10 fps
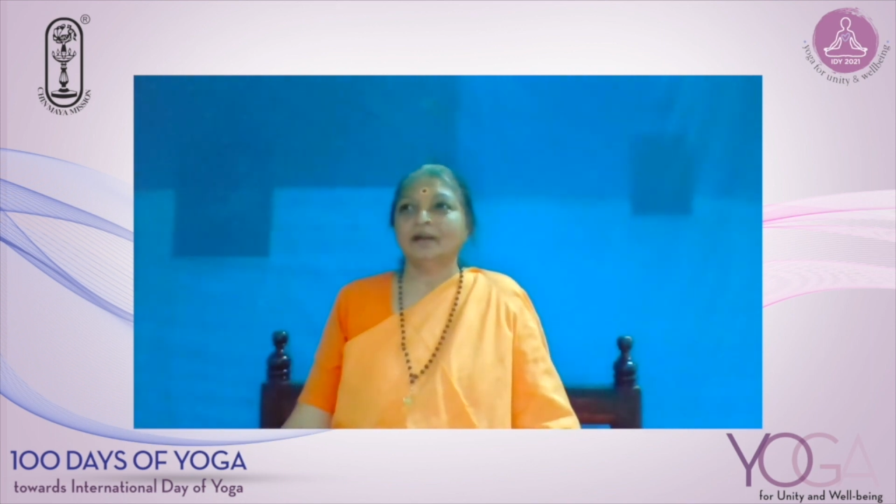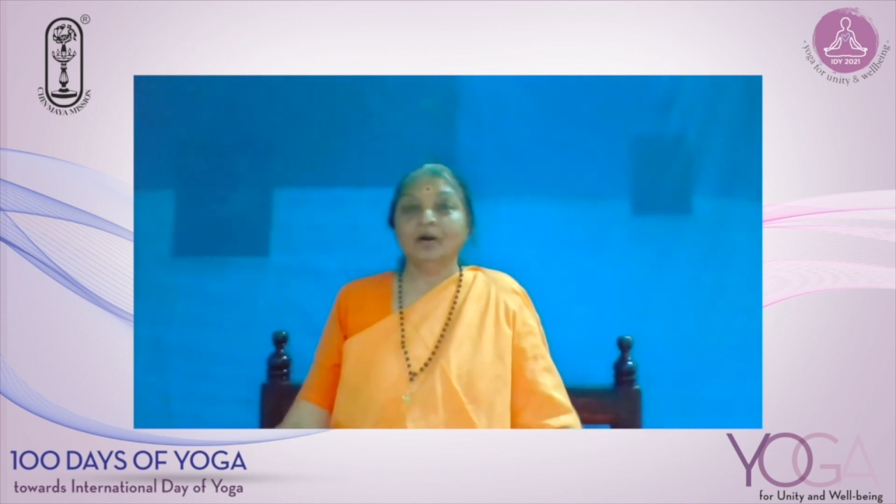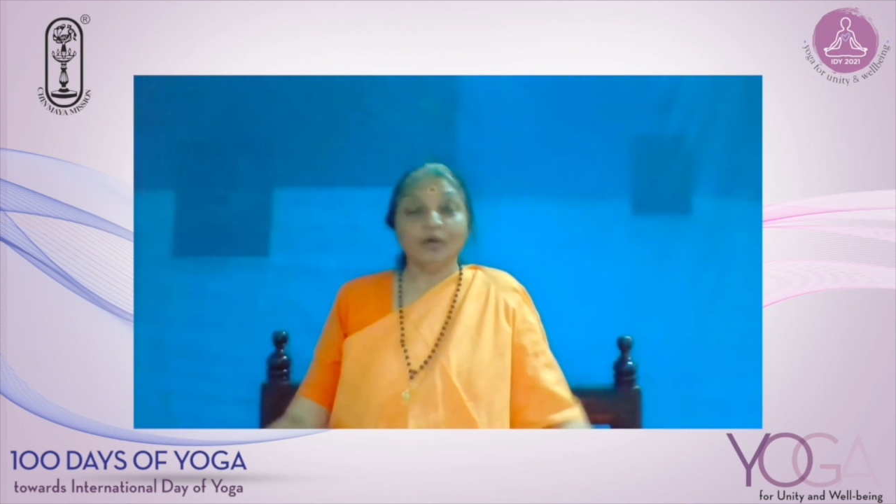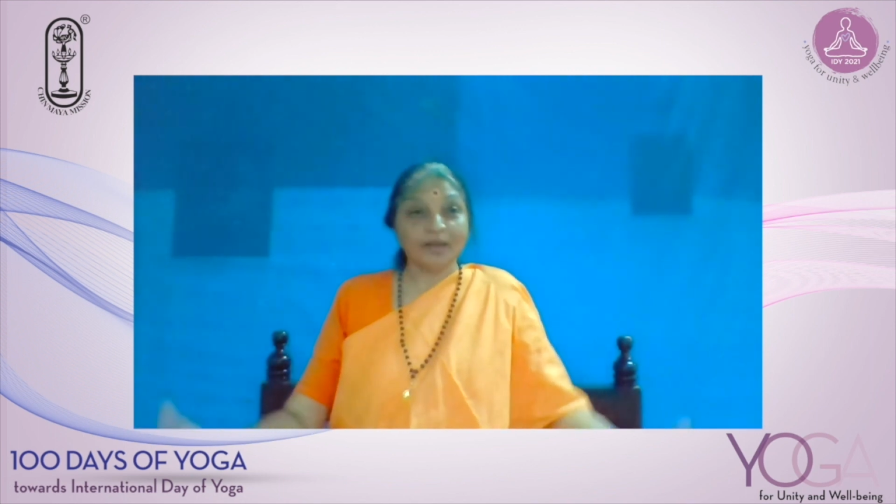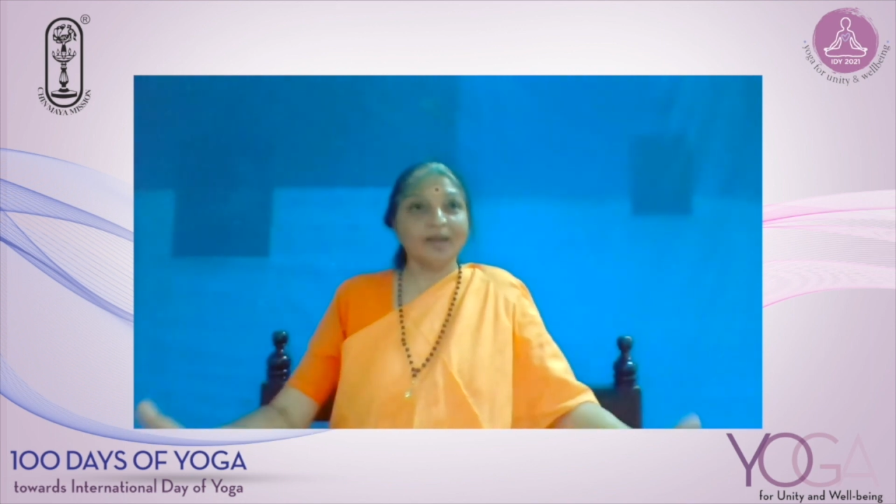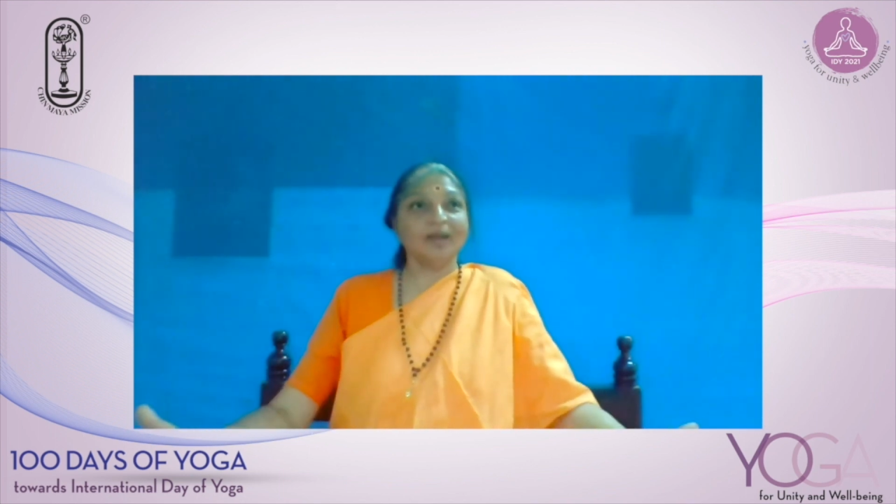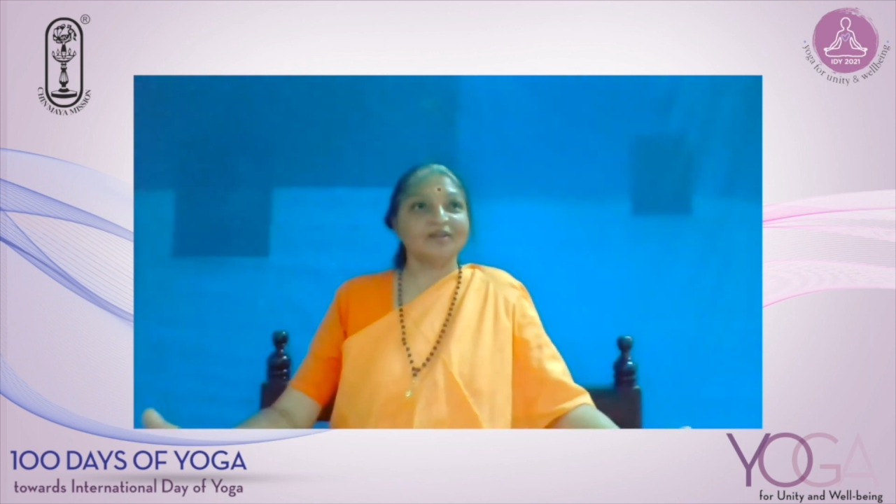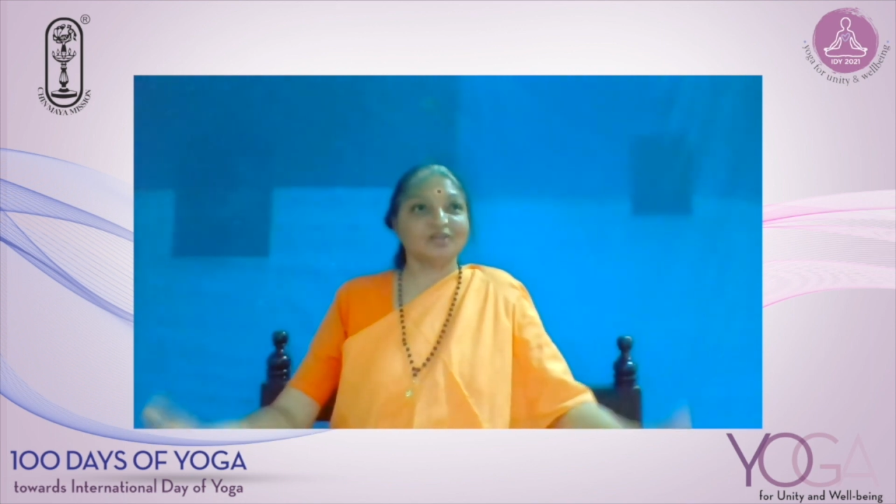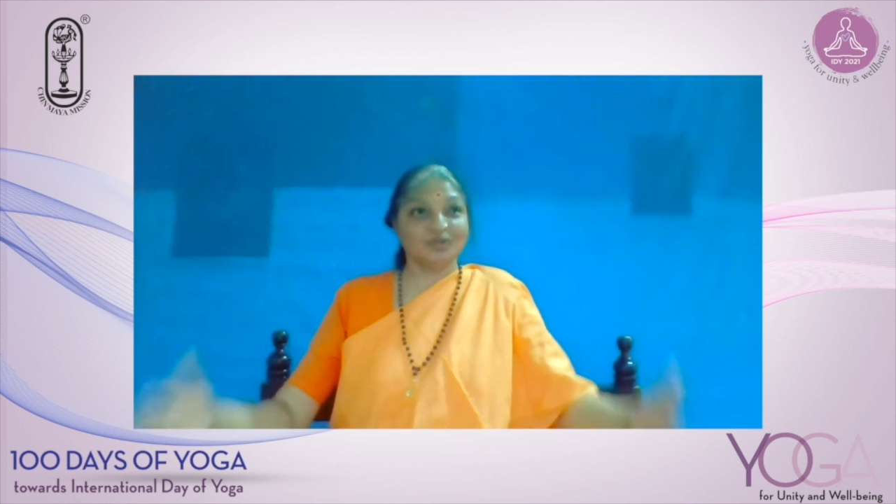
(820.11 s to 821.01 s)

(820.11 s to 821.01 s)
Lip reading: Okay,